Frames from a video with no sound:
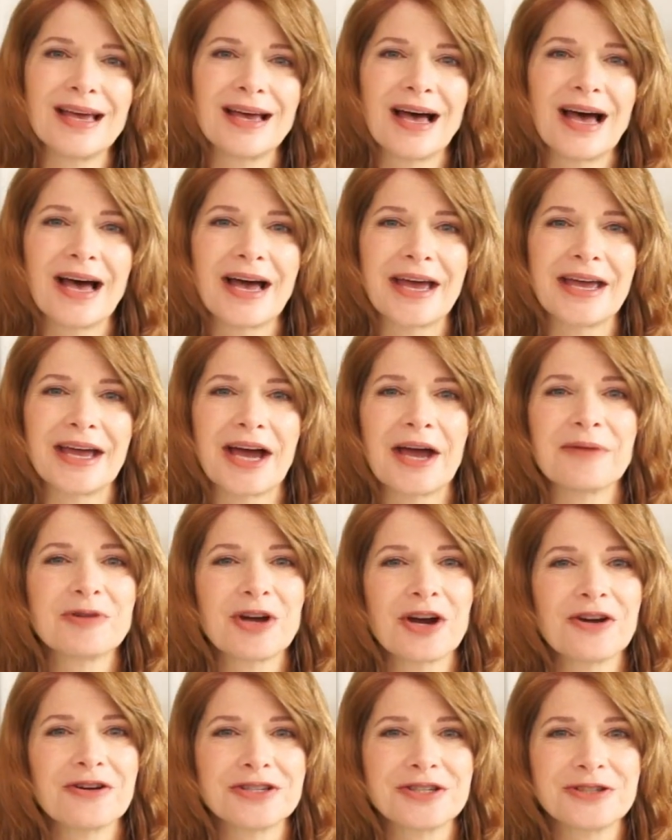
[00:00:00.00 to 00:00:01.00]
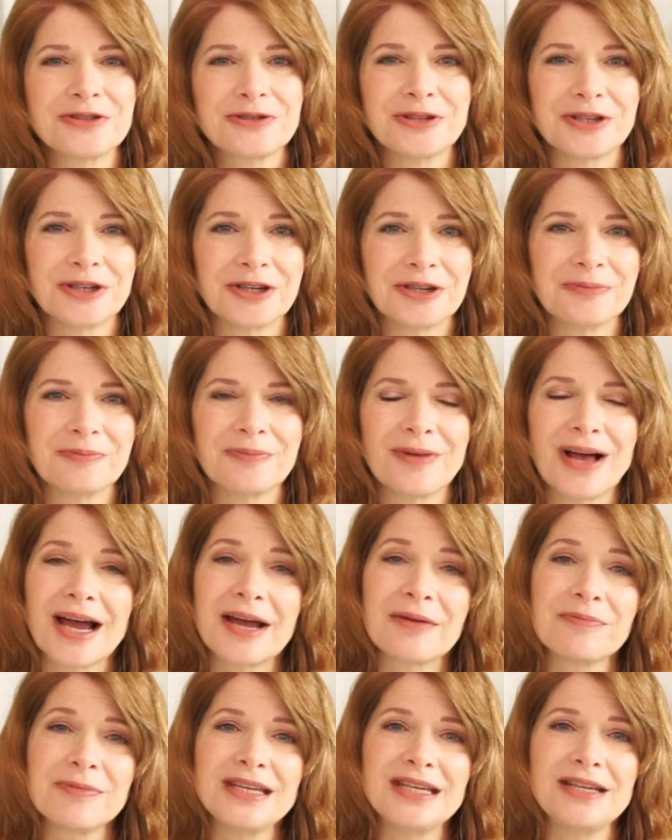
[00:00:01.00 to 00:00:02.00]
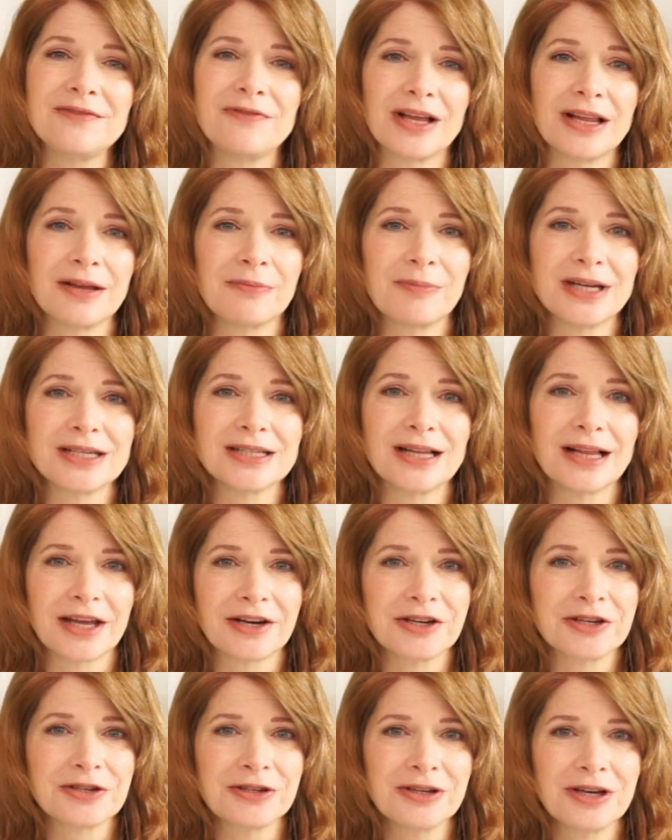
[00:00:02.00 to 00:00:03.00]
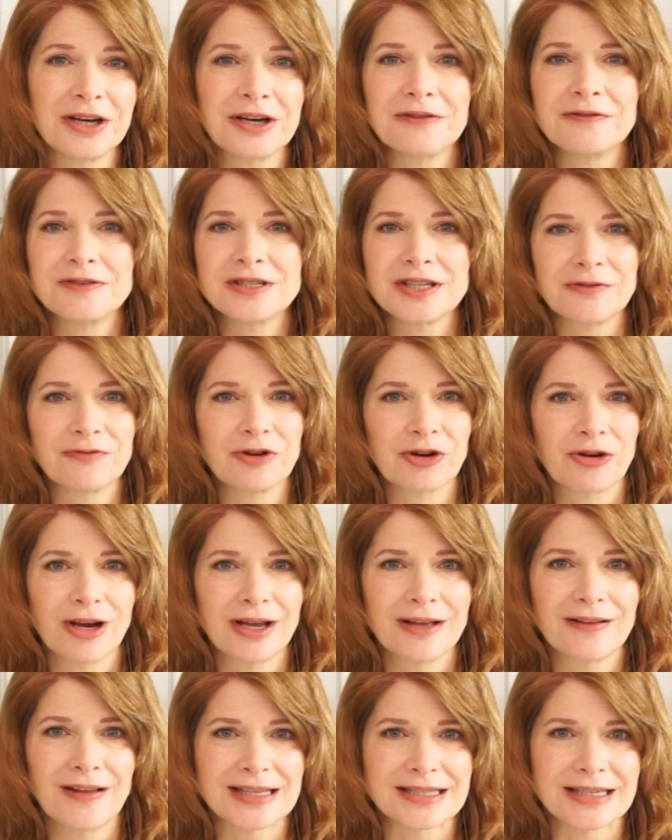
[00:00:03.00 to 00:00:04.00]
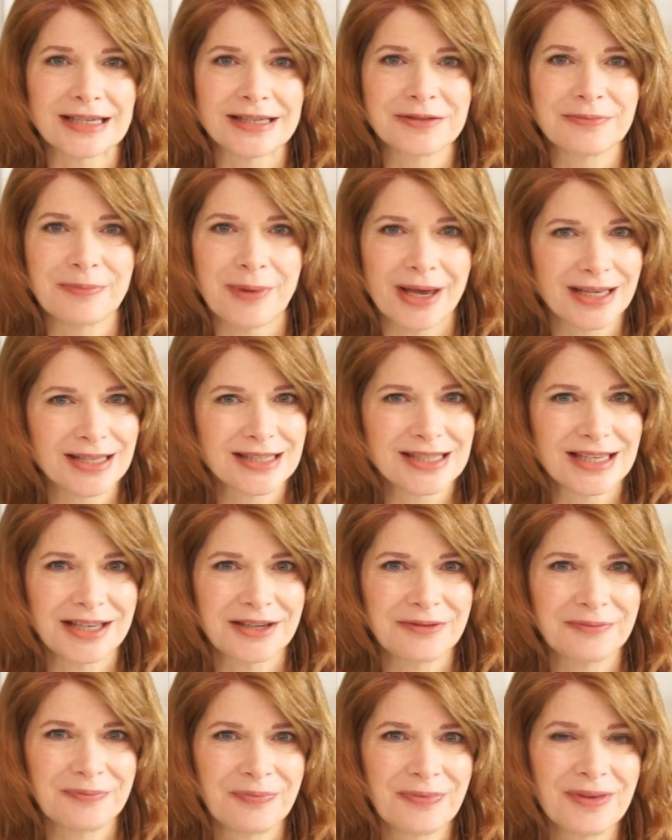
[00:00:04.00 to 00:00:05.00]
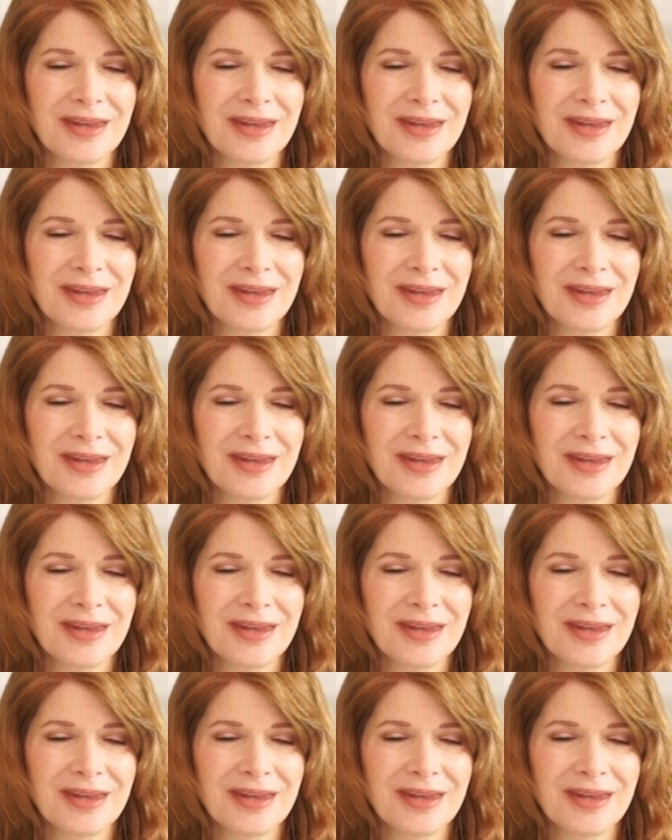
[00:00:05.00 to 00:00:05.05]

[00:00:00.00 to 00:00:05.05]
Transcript: Hi, I'm Kara Schuler. I'm the developmental editor of SilvergrainClassics Magazine.